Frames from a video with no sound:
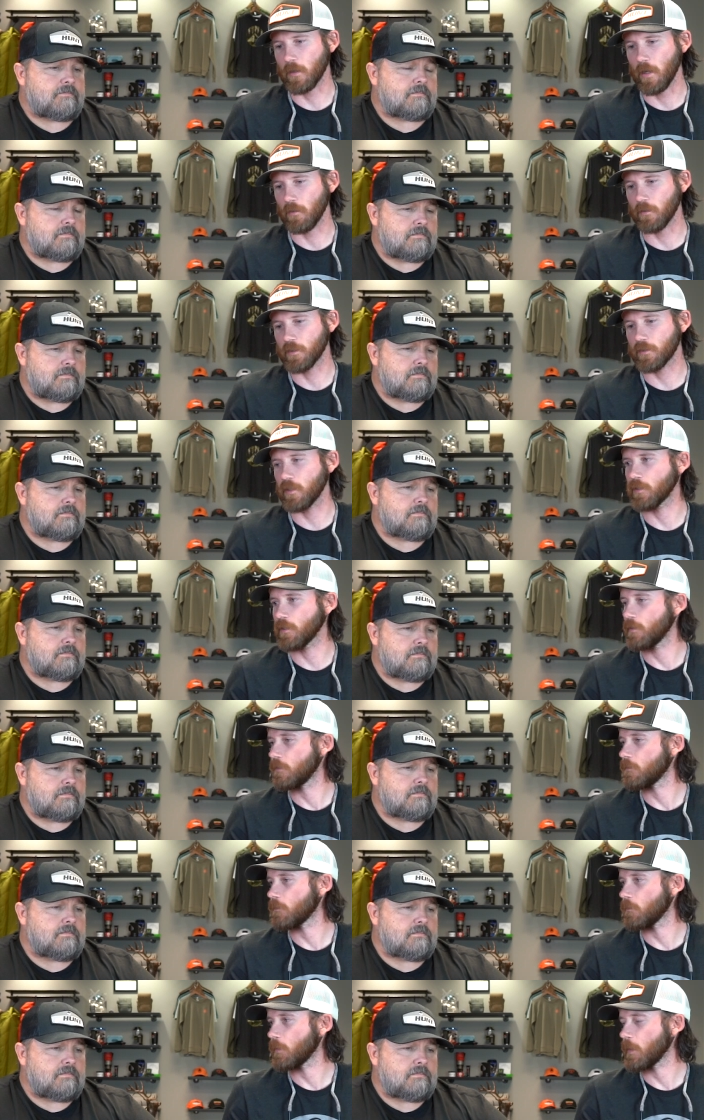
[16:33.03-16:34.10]
Speaker 1: you know
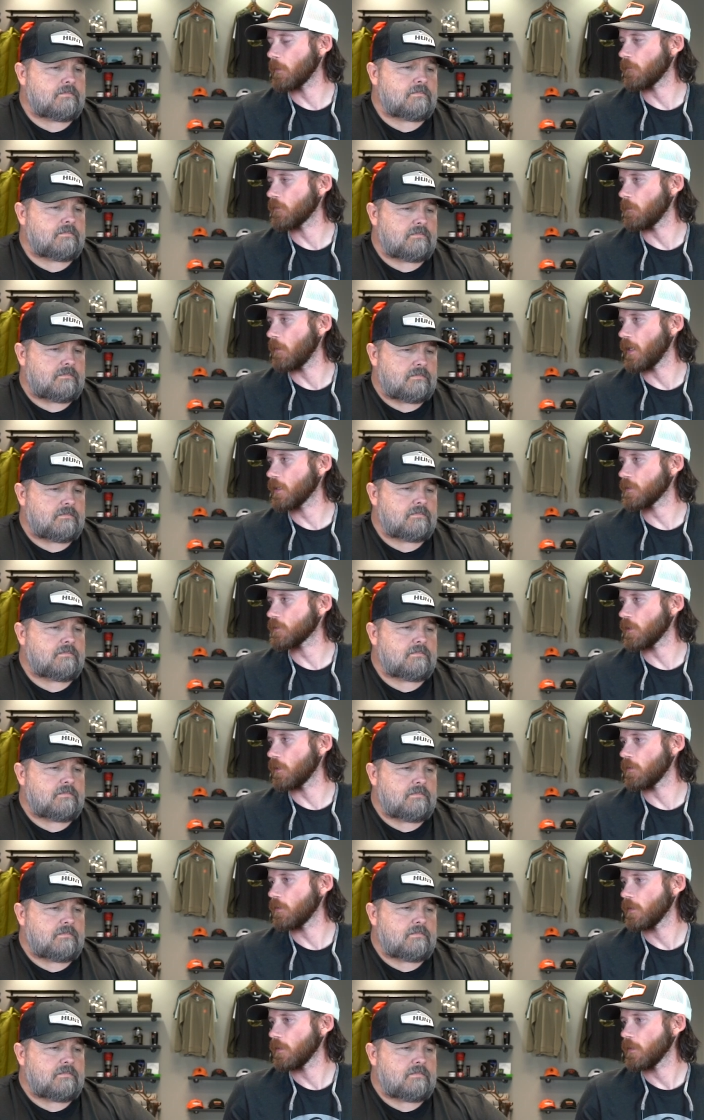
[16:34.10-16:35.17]
decision people have to make.
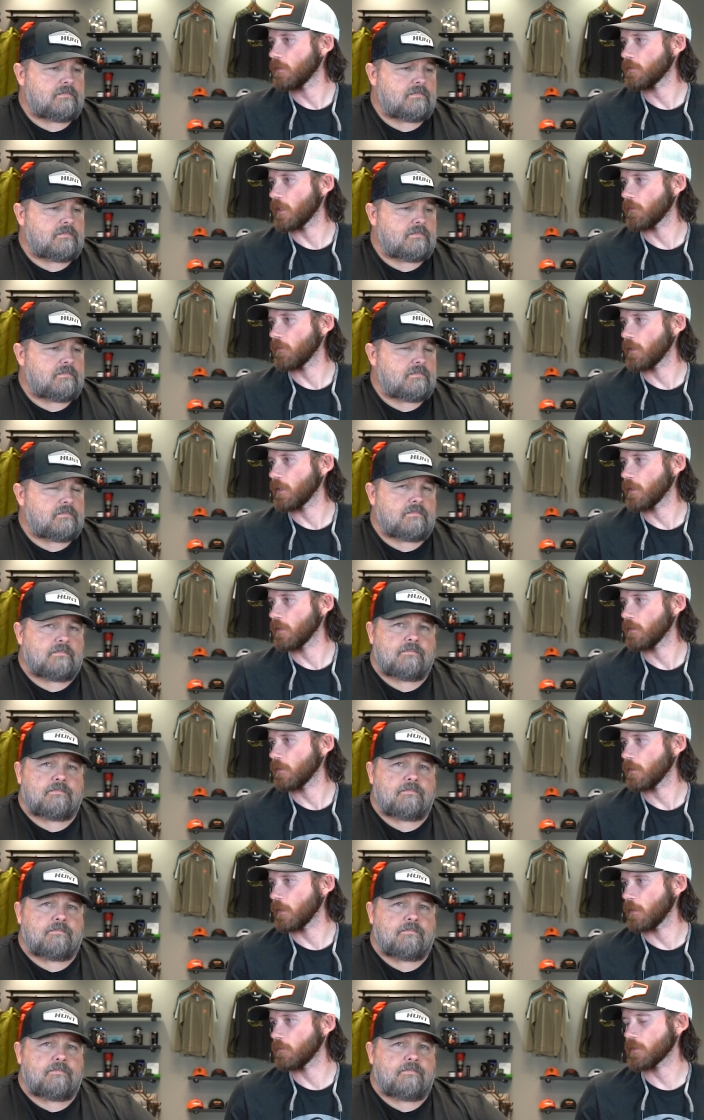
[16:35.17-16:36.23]
So definitely
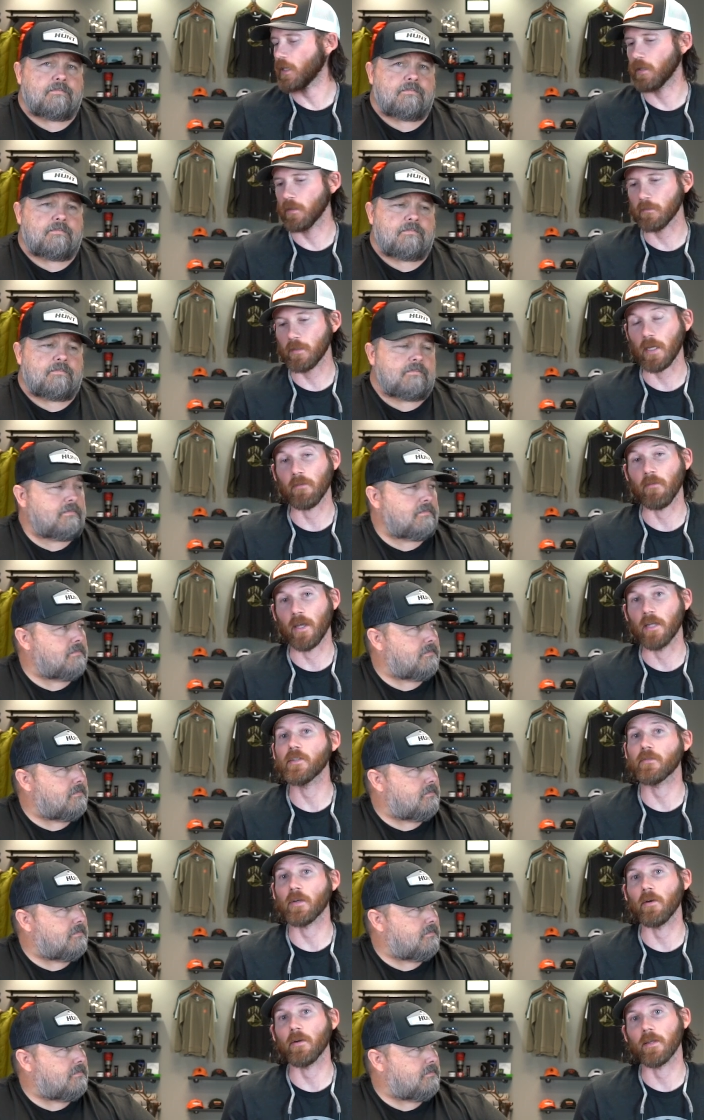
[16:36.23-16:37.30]
you know take take advantage
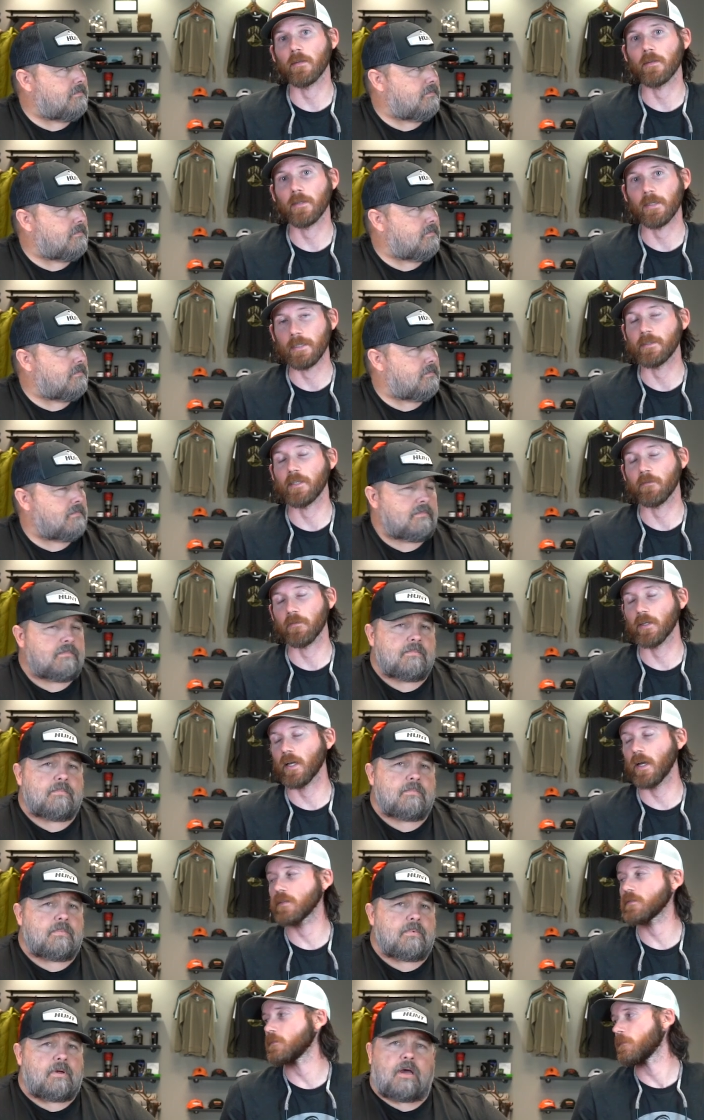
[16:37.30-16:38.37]
of Cody. He's here for you
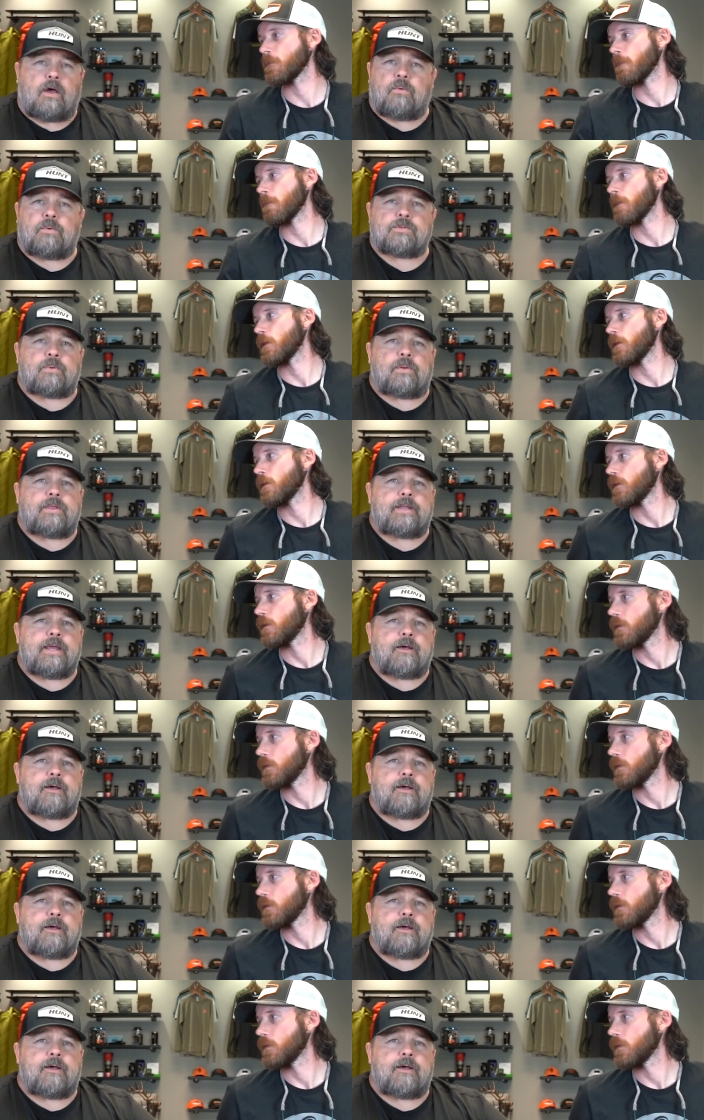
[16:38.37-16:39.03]
guys.
Speaker 2: Always willing to